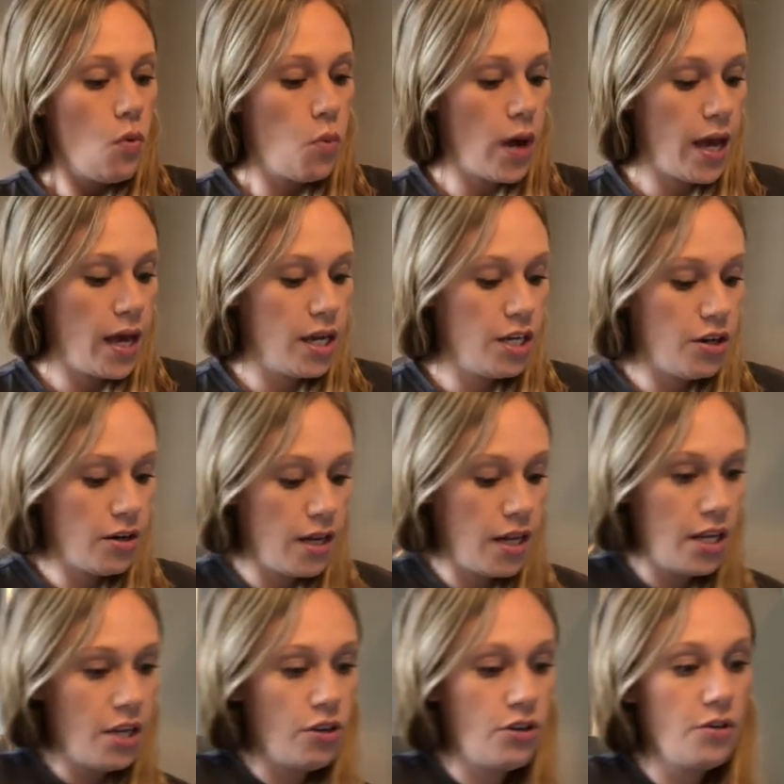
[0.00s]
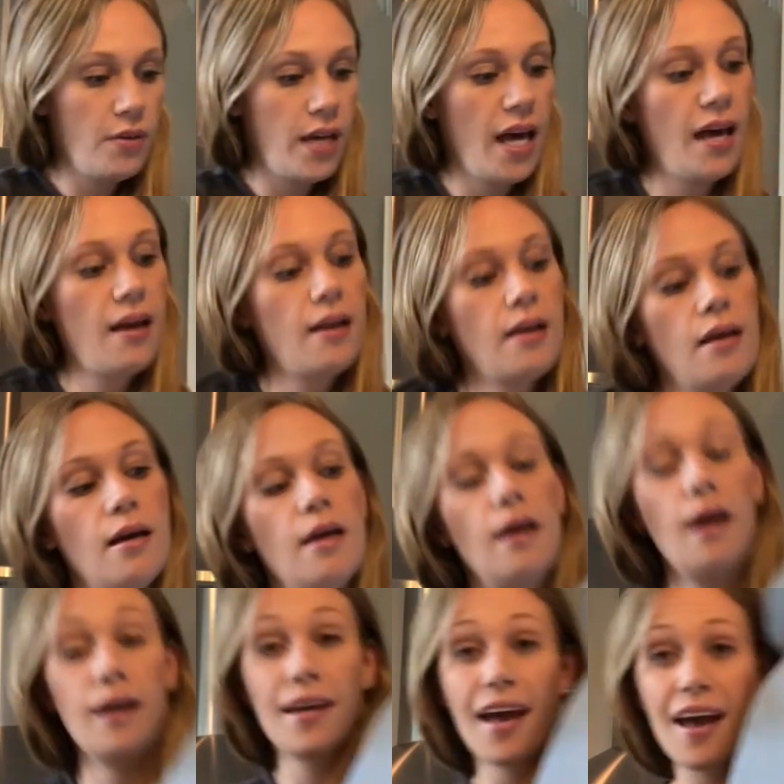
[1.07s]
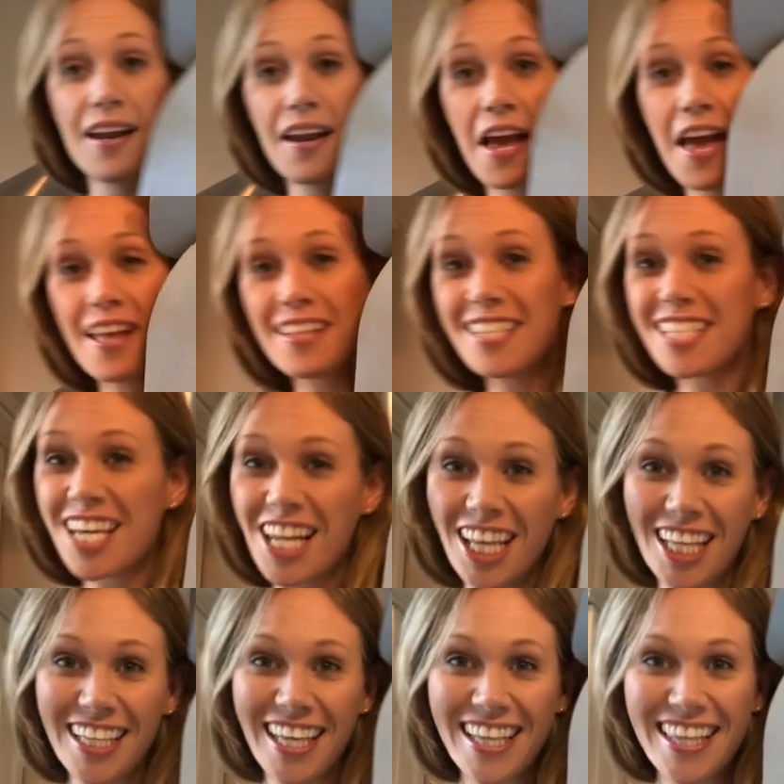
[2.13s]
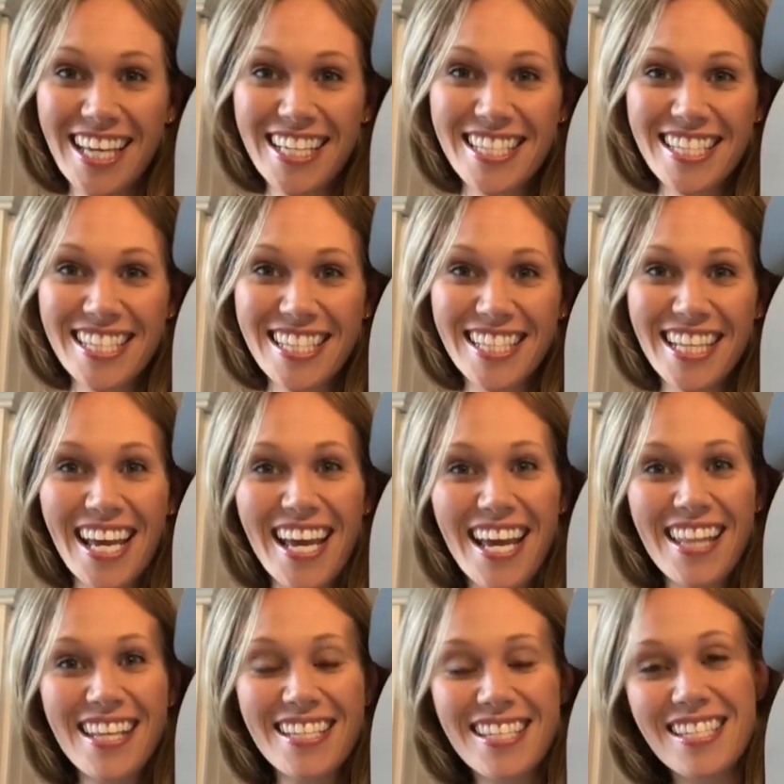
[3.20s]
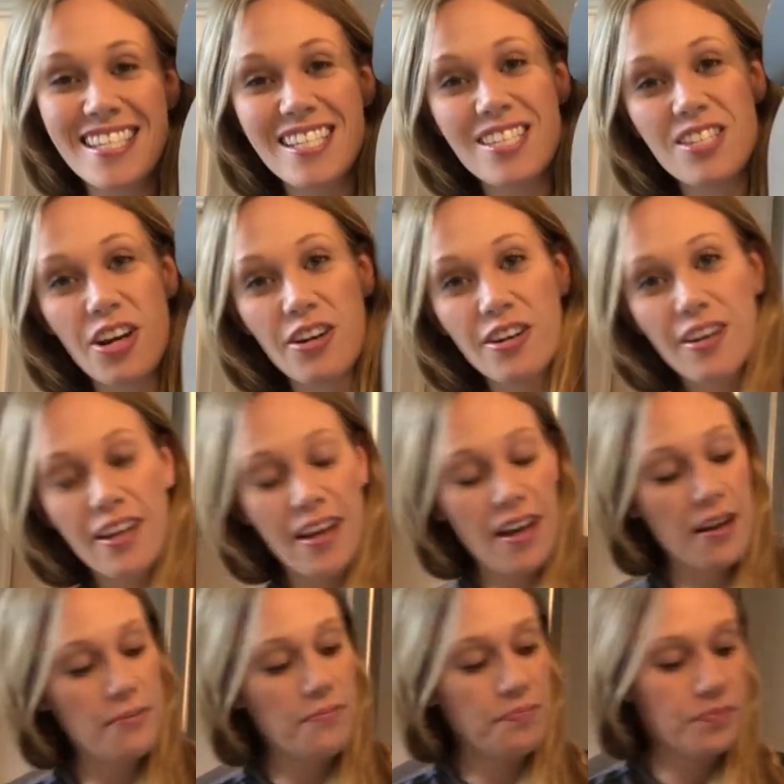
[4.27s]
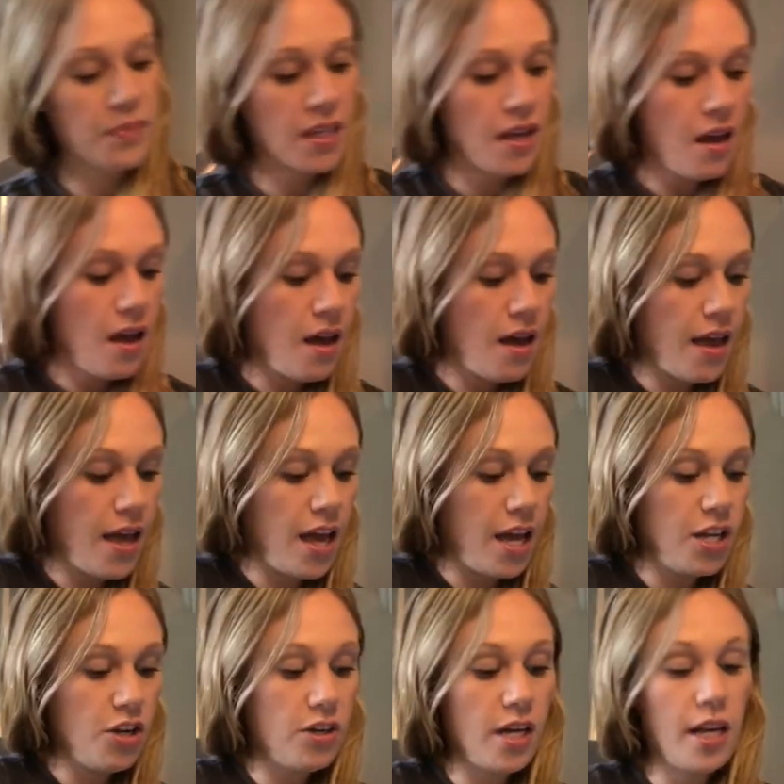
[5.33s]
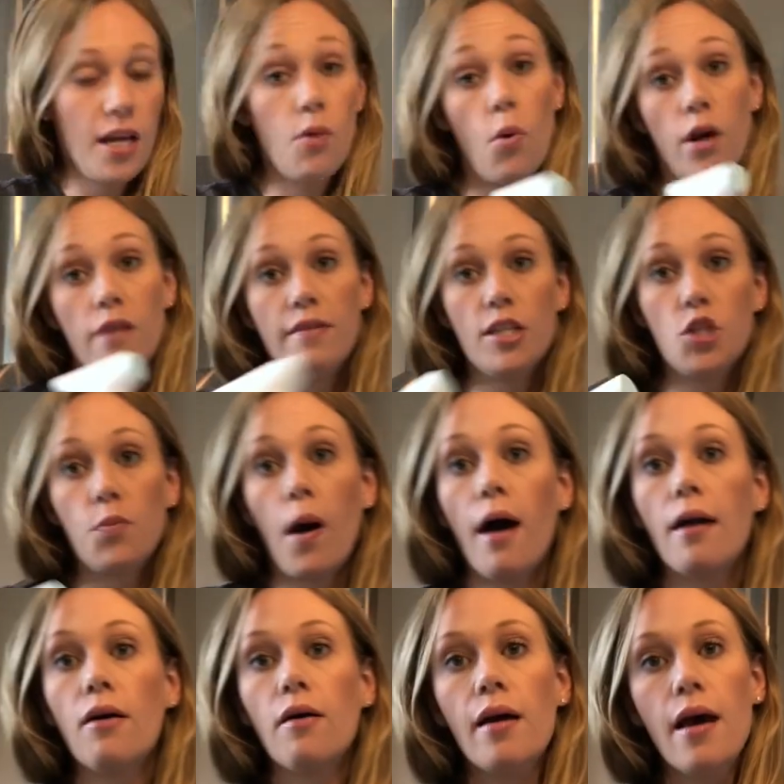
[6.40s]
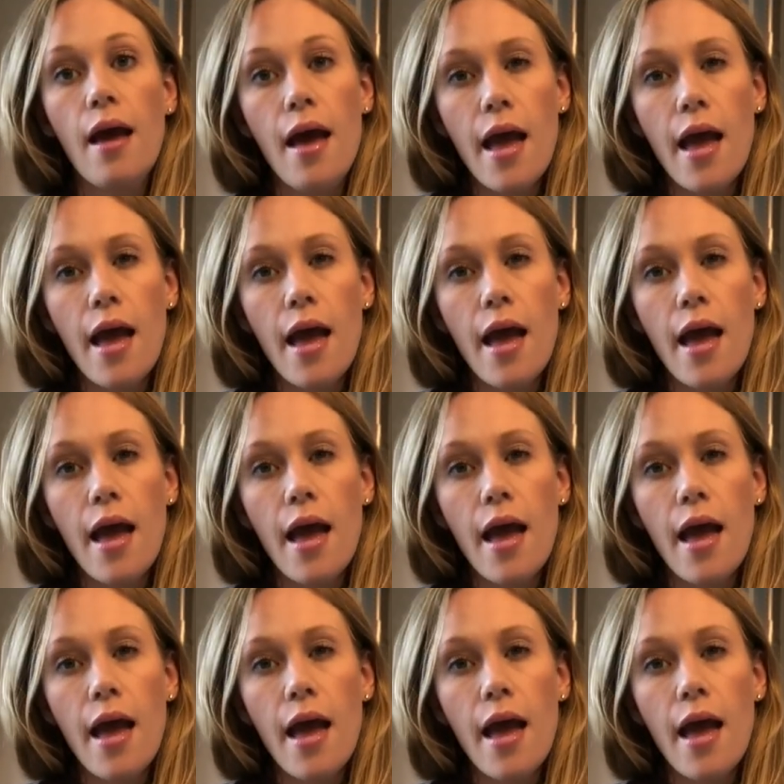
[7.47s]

When you're getting your new kit, again, it's gonna look like this. This is the starter kit, and you're getting one of each bottle.